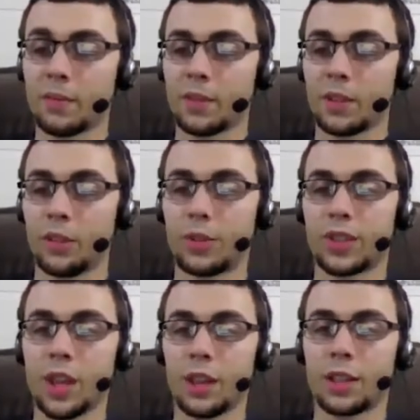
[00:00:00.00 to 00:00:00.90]
You
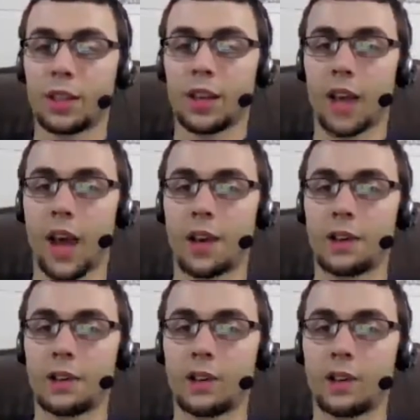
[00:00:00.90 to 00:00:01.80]
Silque to kill. I did,
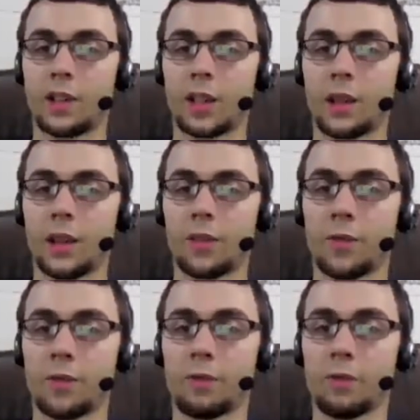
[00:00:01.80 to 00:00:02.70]
could Silque
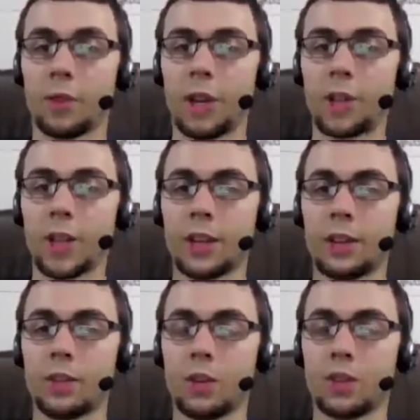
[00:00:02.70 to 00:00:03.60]
have reached? I
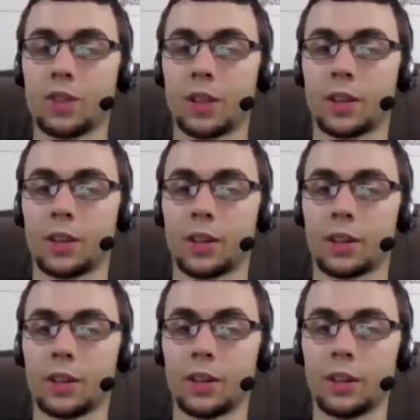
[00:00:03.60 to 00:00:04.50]
didn't know if Silque could.
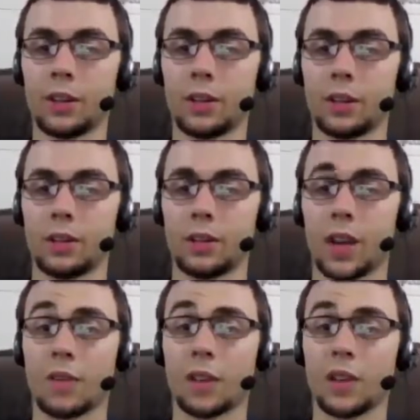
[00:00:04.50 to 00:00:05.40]

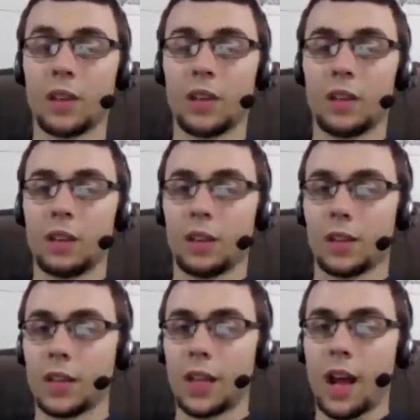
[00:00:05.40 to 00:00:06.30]
Whatever. Let's
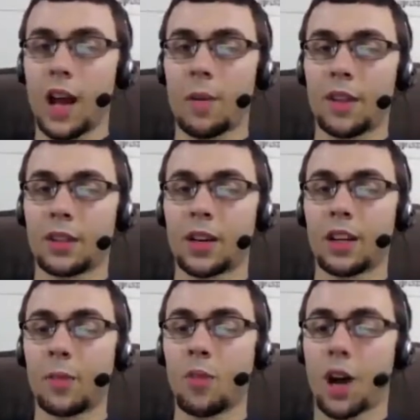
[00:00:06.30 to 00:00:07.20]
heal. Oh, and then start
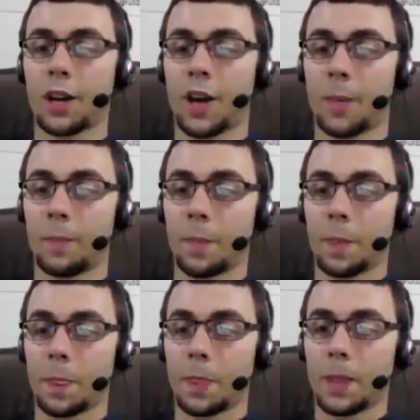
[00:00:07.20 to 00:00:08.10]
keep walking up.
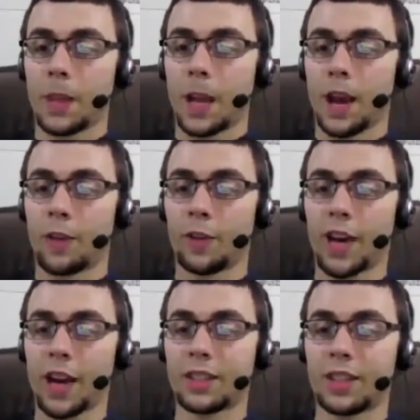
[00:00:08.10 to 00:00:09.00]
I
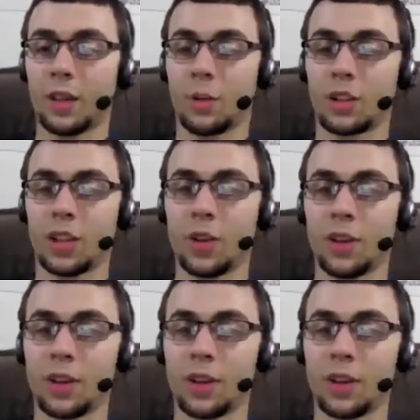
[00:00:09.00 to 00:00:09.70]
forgot Silque was a unit.